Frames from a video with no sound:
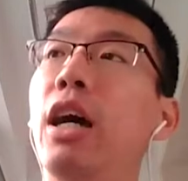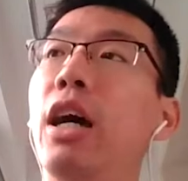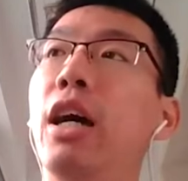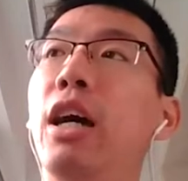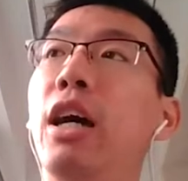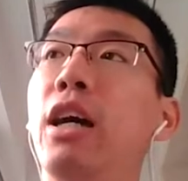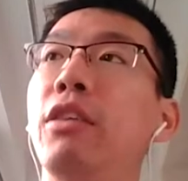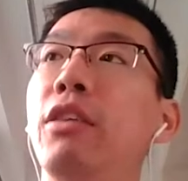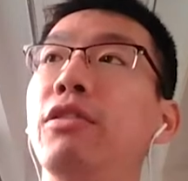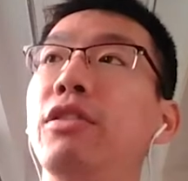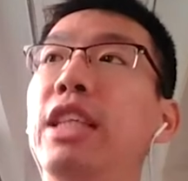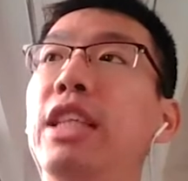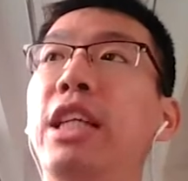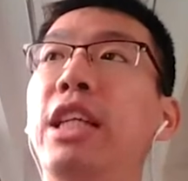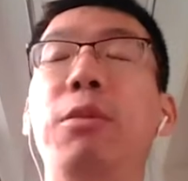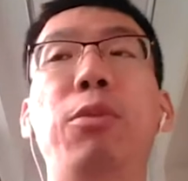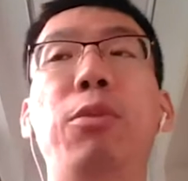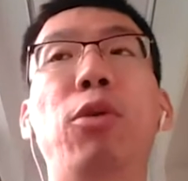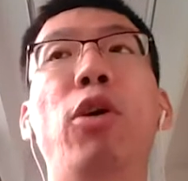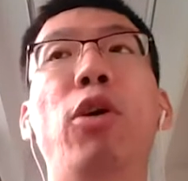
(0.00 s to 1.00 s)
um,
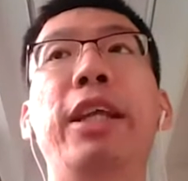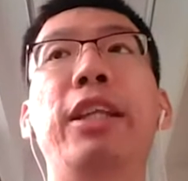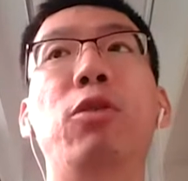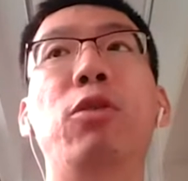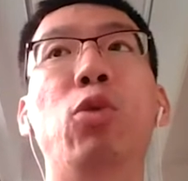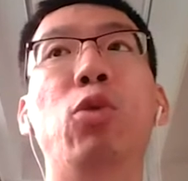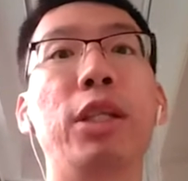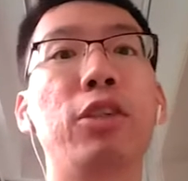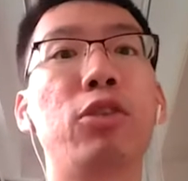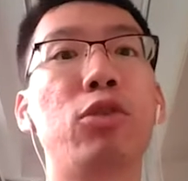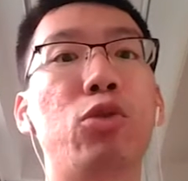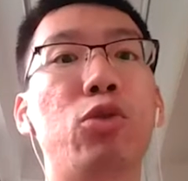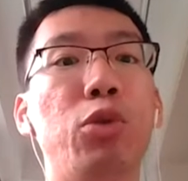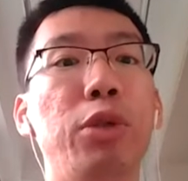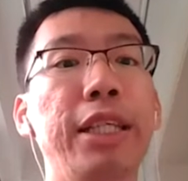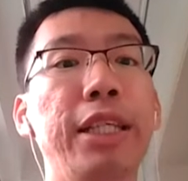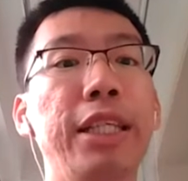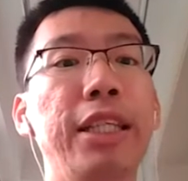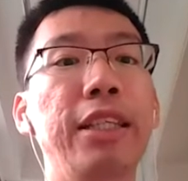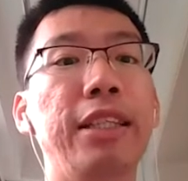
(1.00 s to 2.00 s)

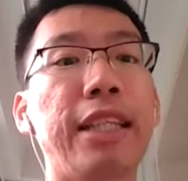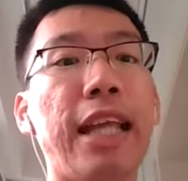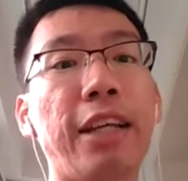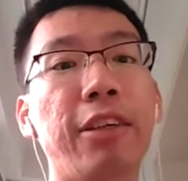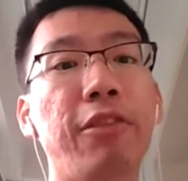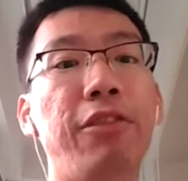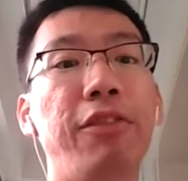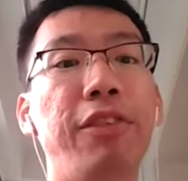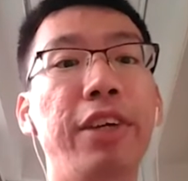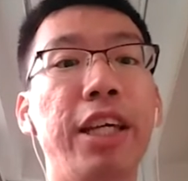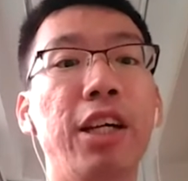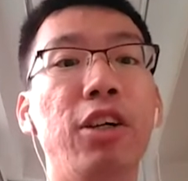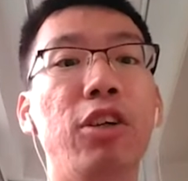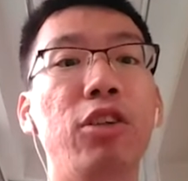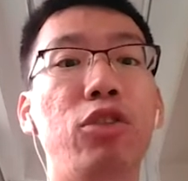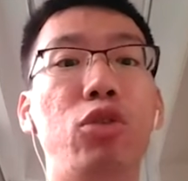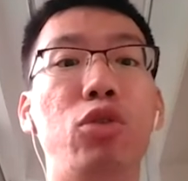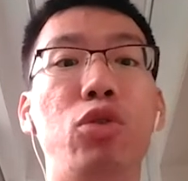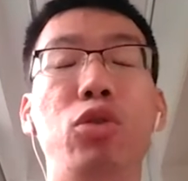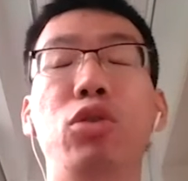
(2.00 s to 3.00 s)
0.13
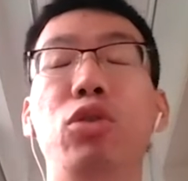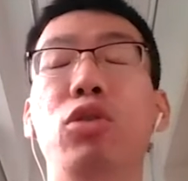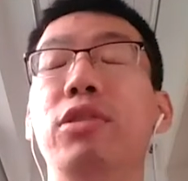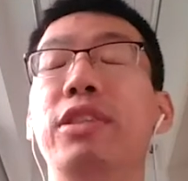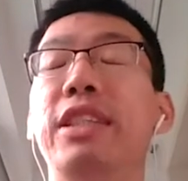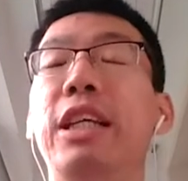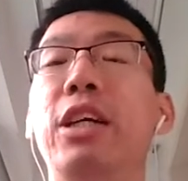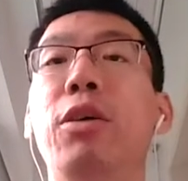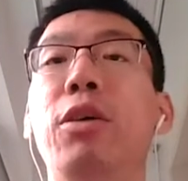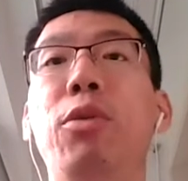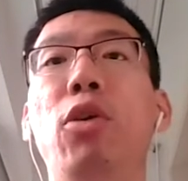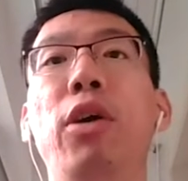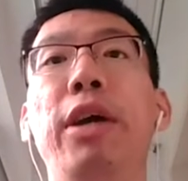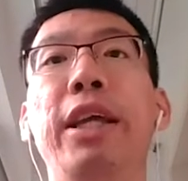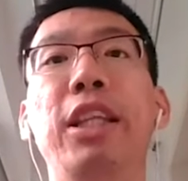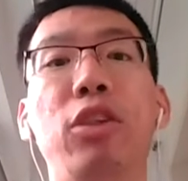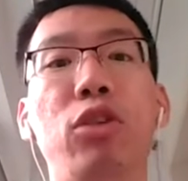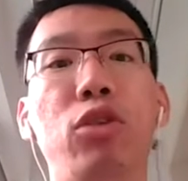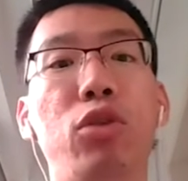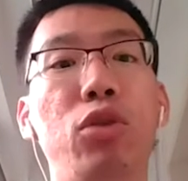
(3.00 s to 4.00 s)
nanoFIL to
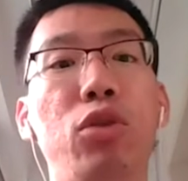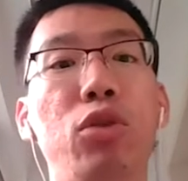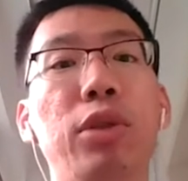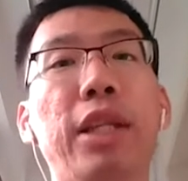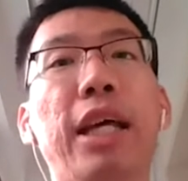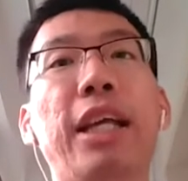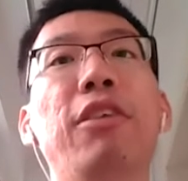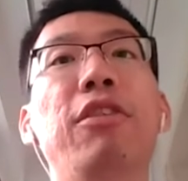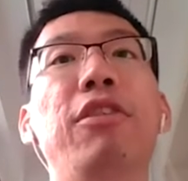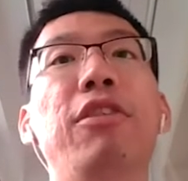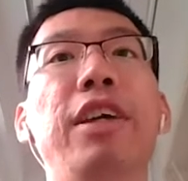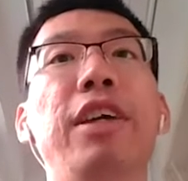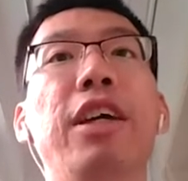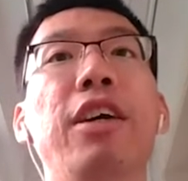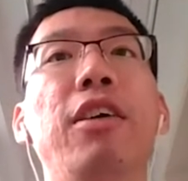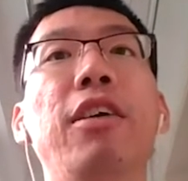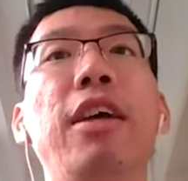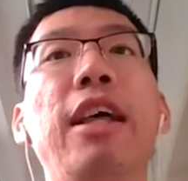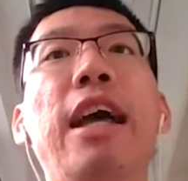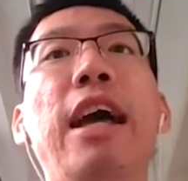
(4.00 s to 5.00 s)
0.2
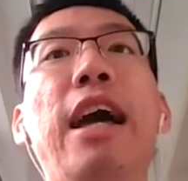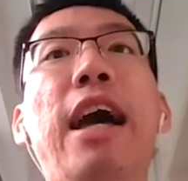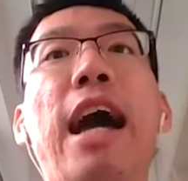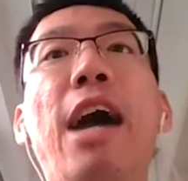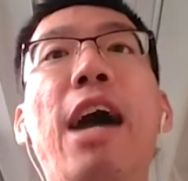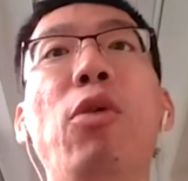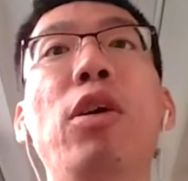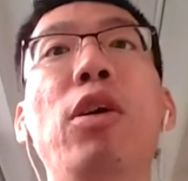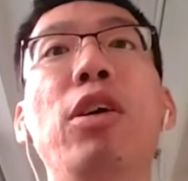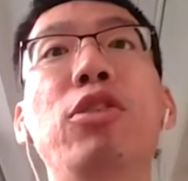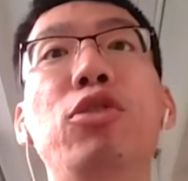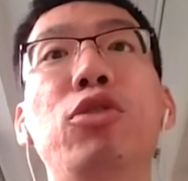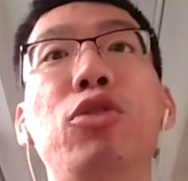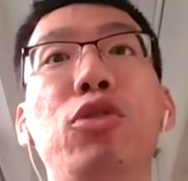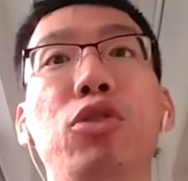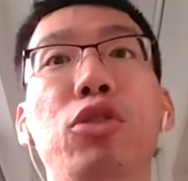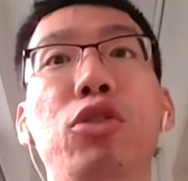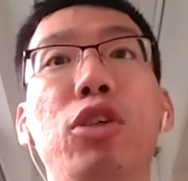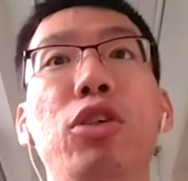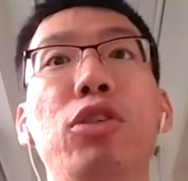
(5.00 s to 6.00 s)
nanoFIL. I will
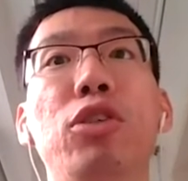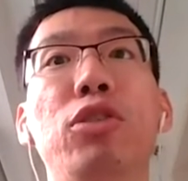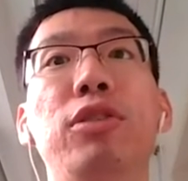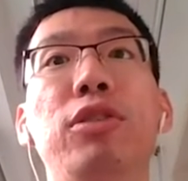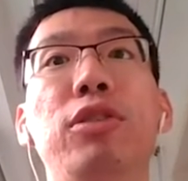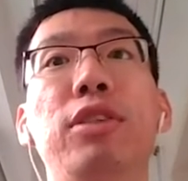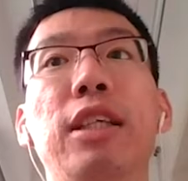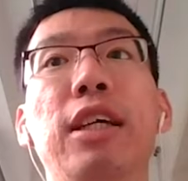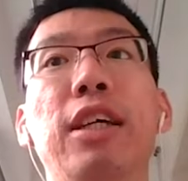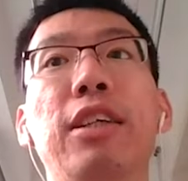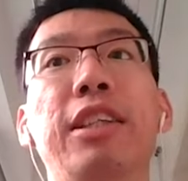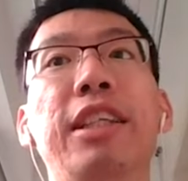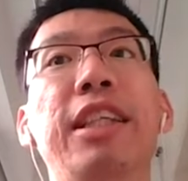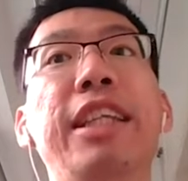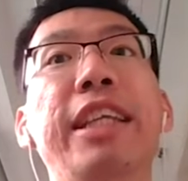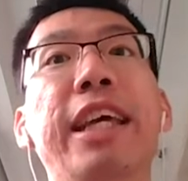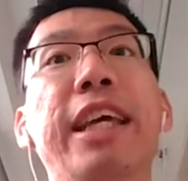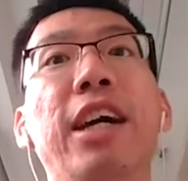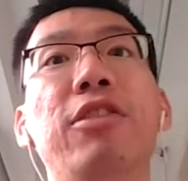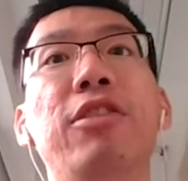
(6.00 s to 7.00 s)
show the
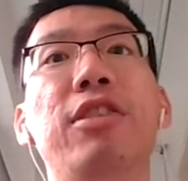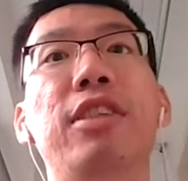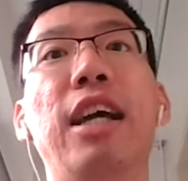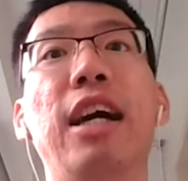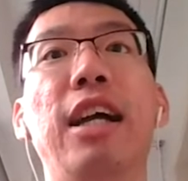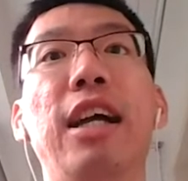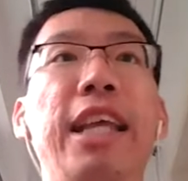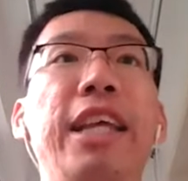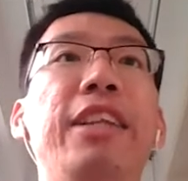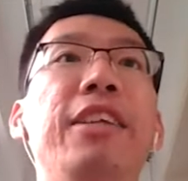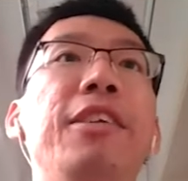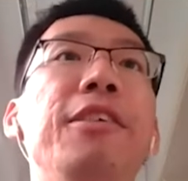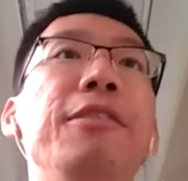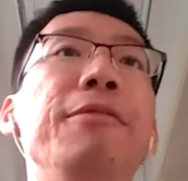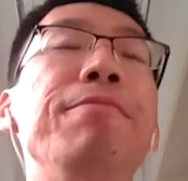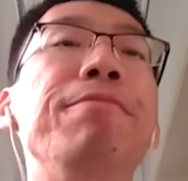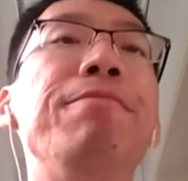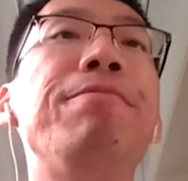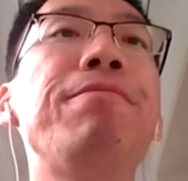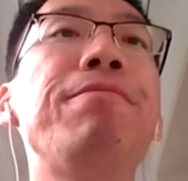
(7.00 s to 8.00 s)
details uh, later.